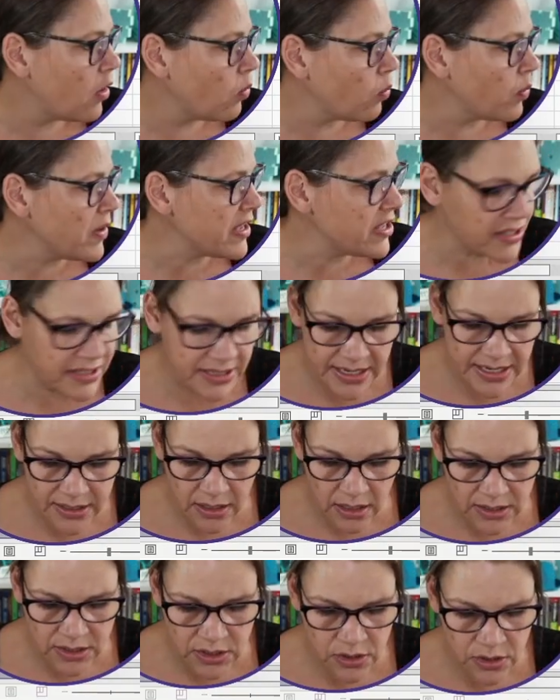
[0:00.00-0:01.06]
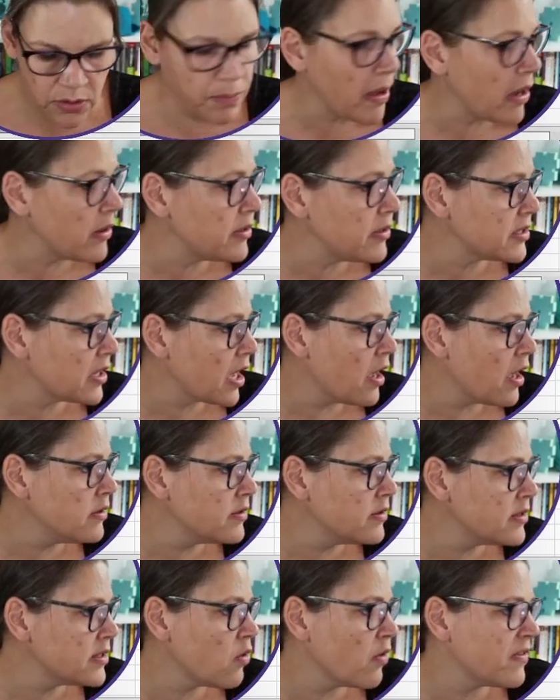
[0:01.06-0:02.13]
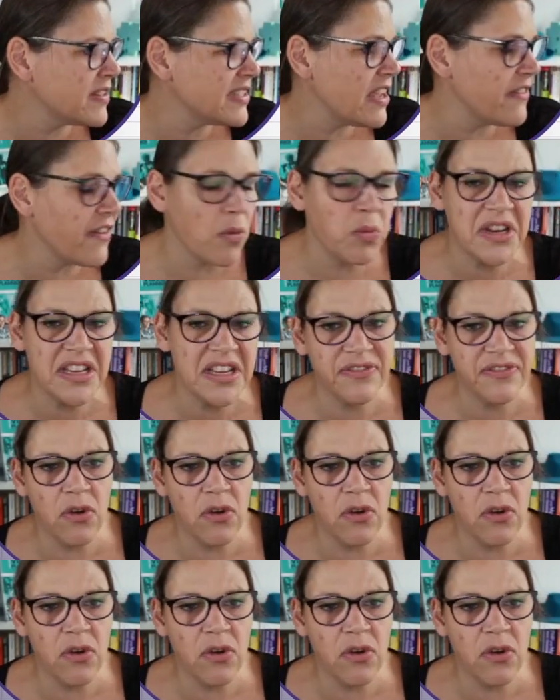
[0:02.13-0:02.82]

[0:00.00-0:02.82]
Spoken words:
We just need our 2 postcodes. So obviously if I wanted 4 or